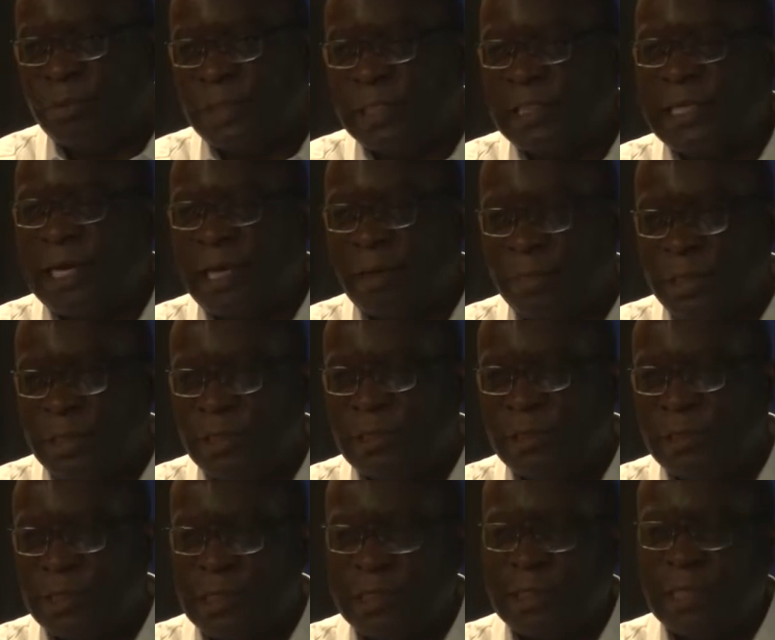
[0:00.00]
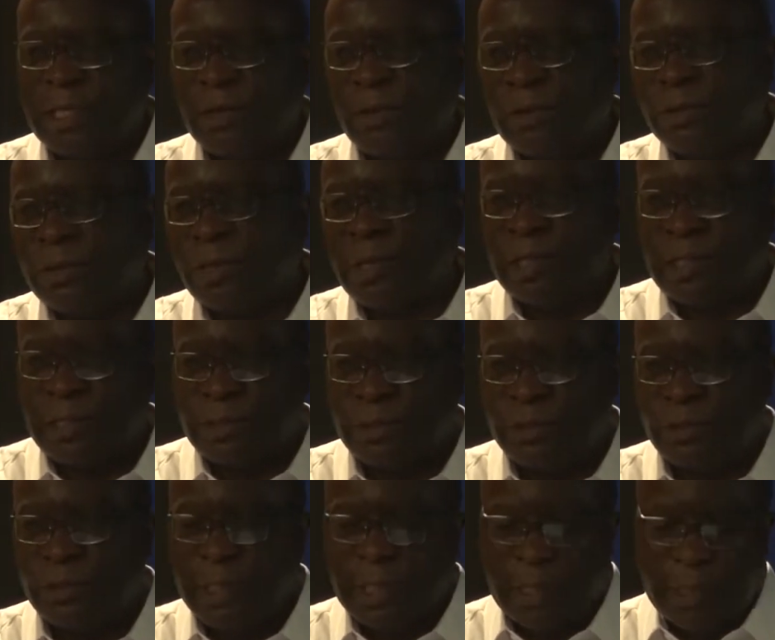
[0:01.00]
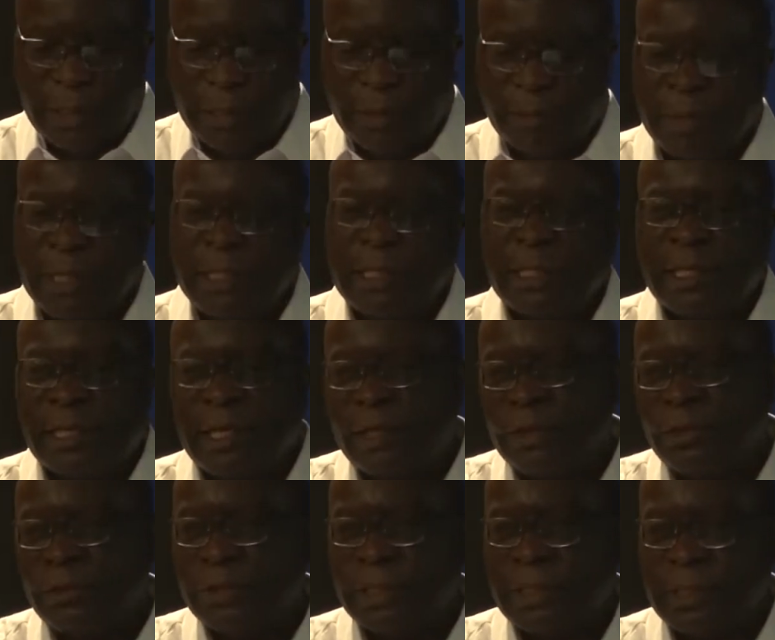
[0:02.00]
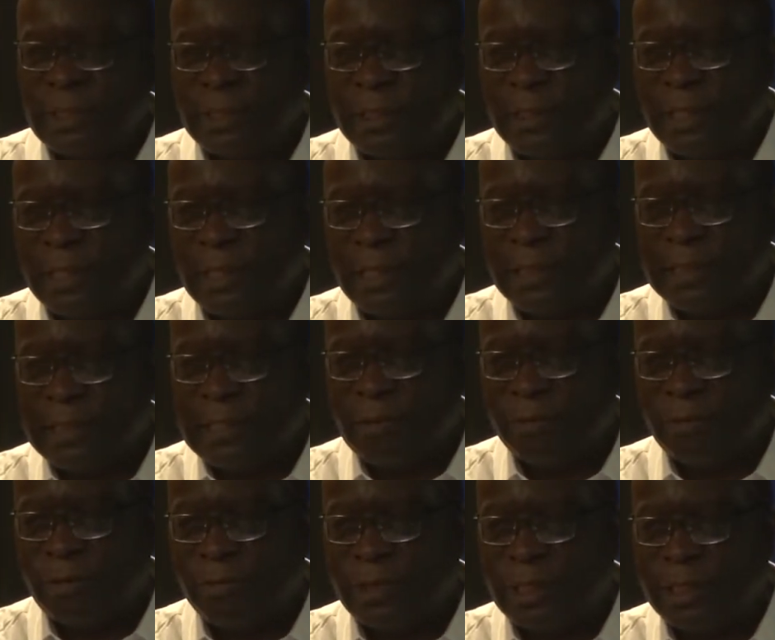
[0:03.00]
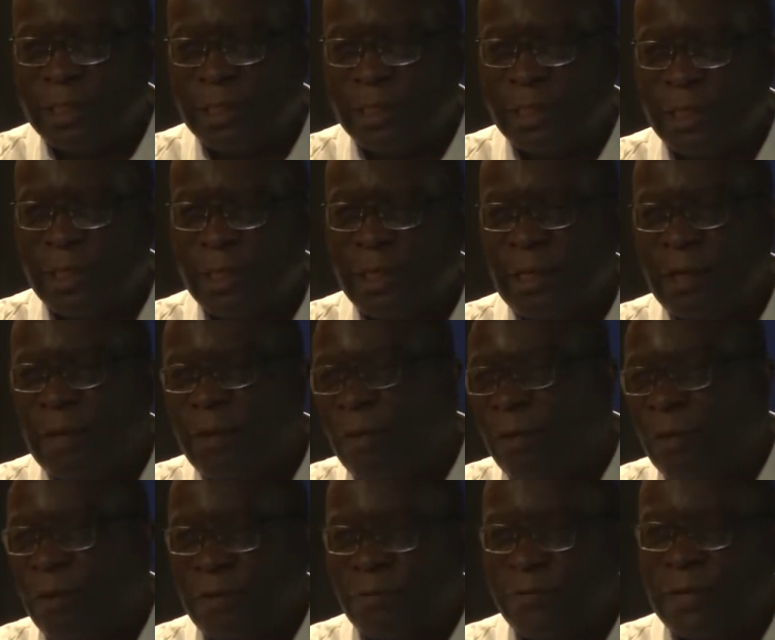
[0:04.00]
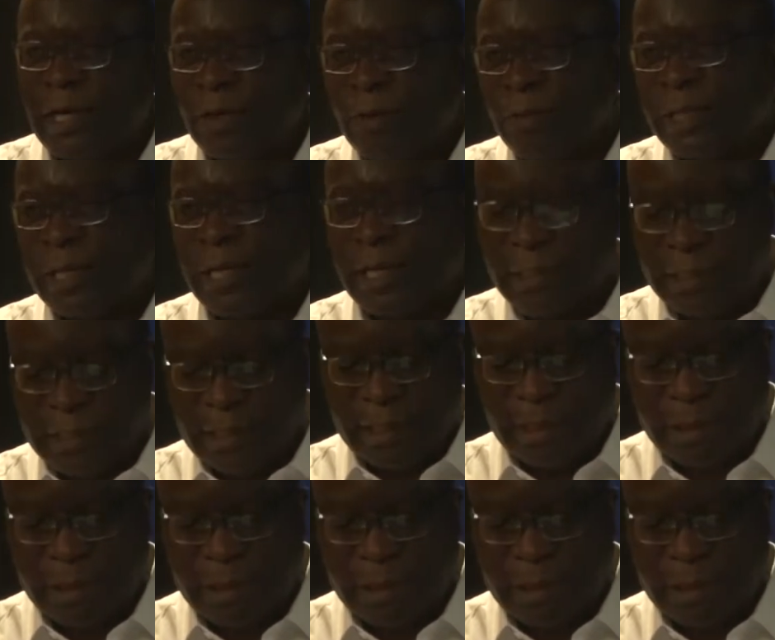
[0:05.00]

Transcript: with diabetes, since they cannot tolerate sugar, but they can use this type of material. Or if you are looking at